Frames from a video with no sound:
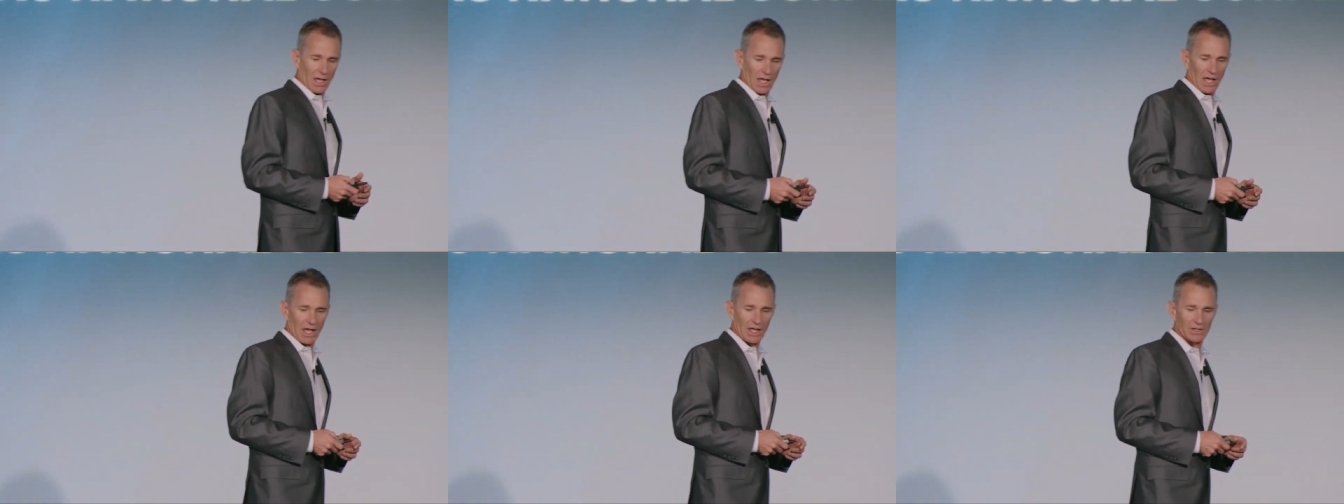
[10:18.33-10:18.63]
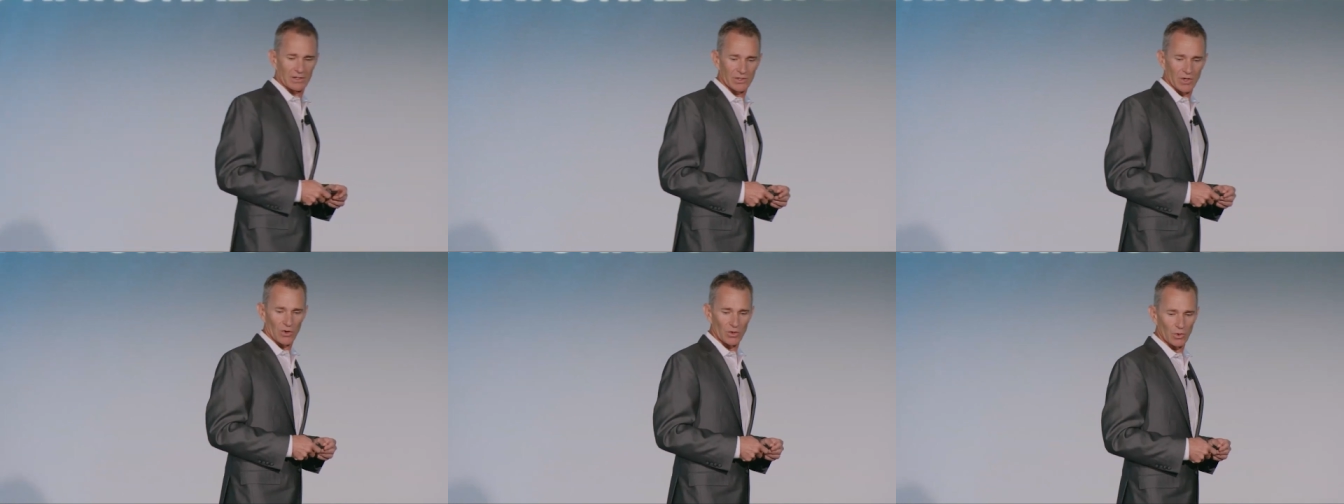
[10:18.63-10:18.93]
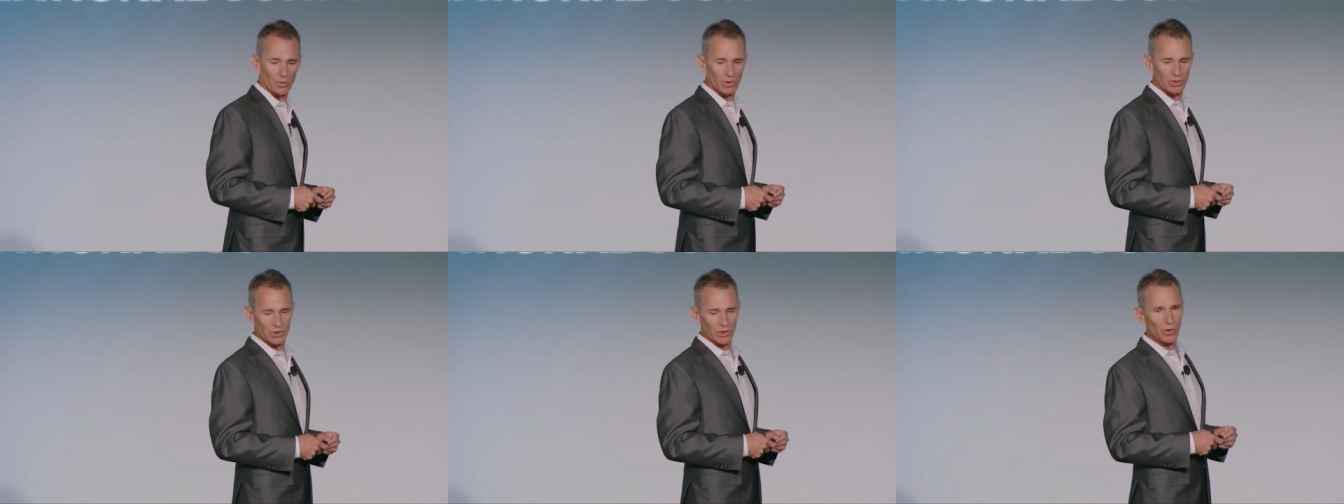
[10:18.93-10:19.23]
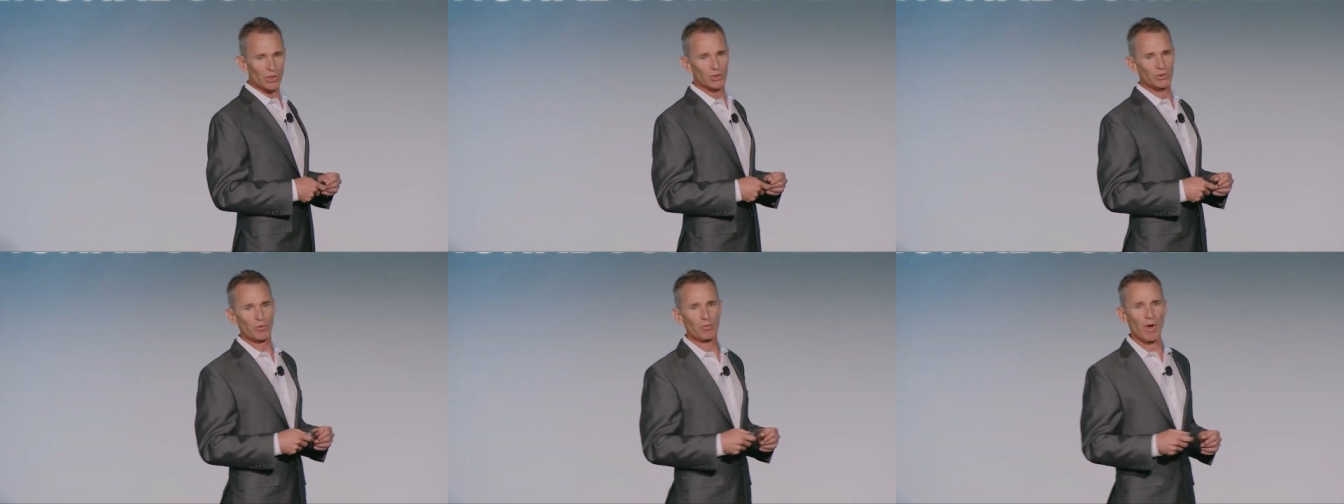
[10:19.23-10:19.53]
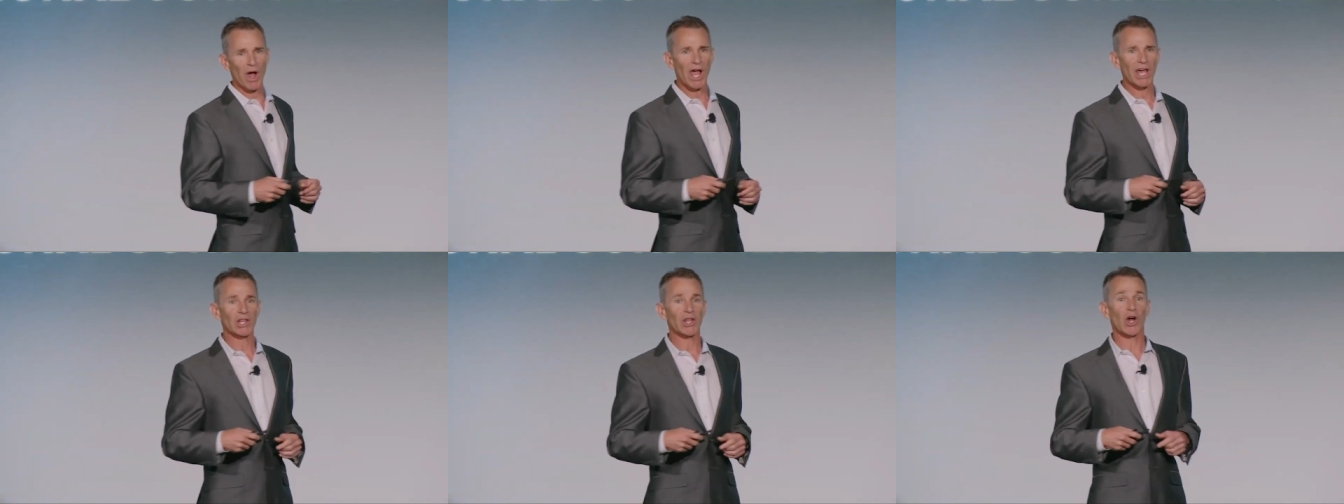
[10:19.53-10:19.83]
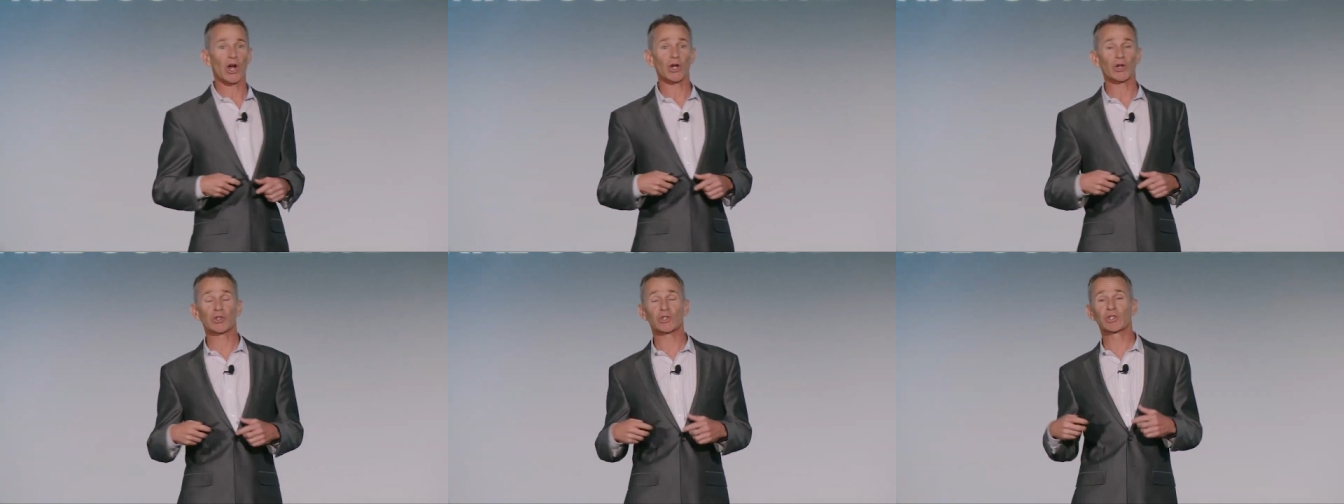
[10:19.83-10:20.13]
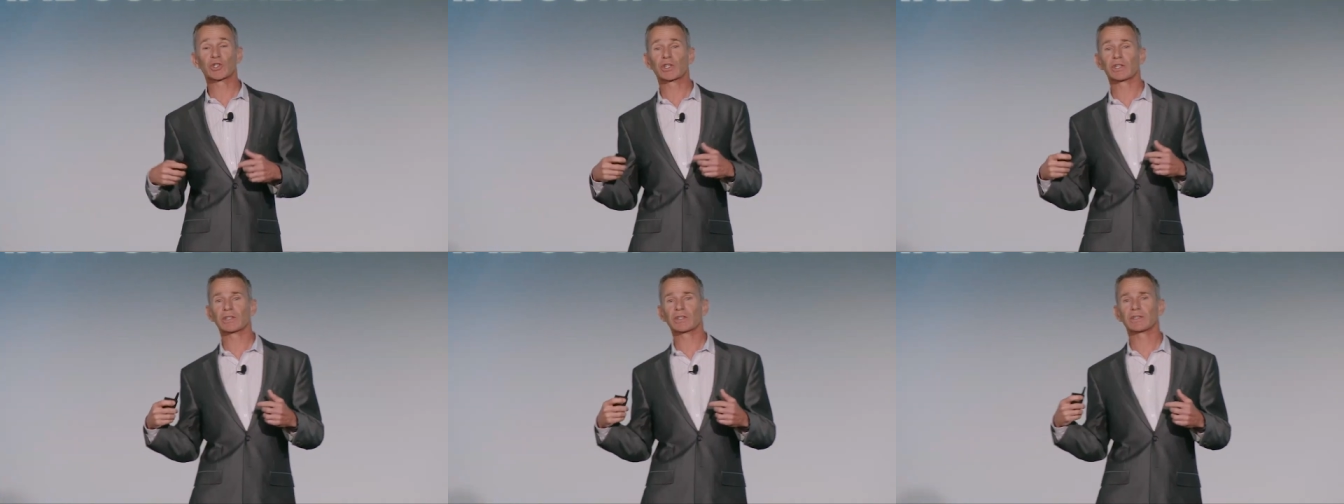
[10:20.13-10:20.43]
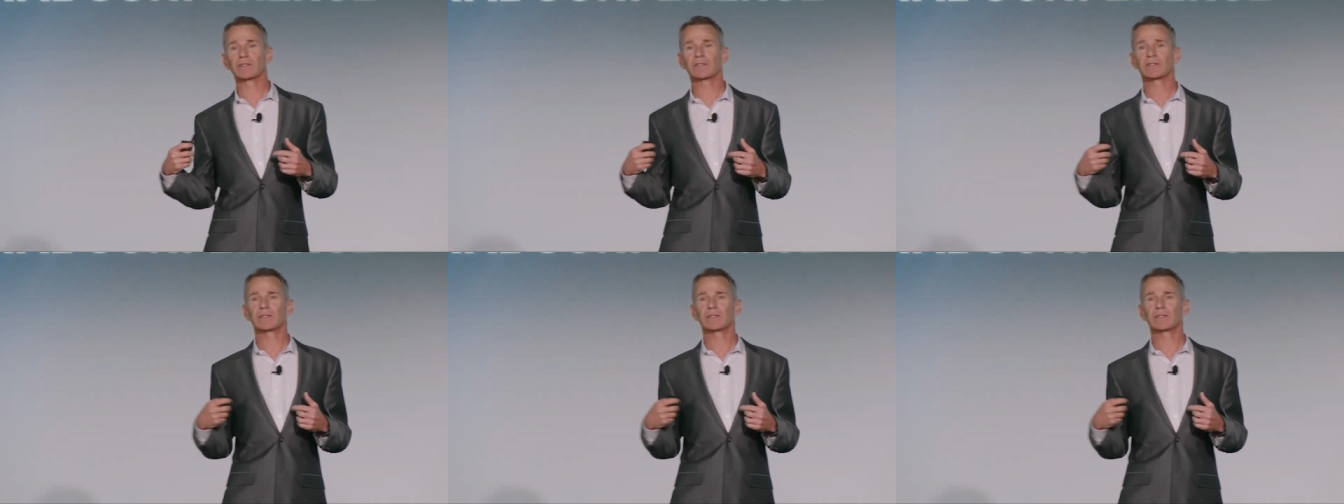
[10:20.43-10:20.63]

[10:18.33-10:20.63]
And so the results were by and large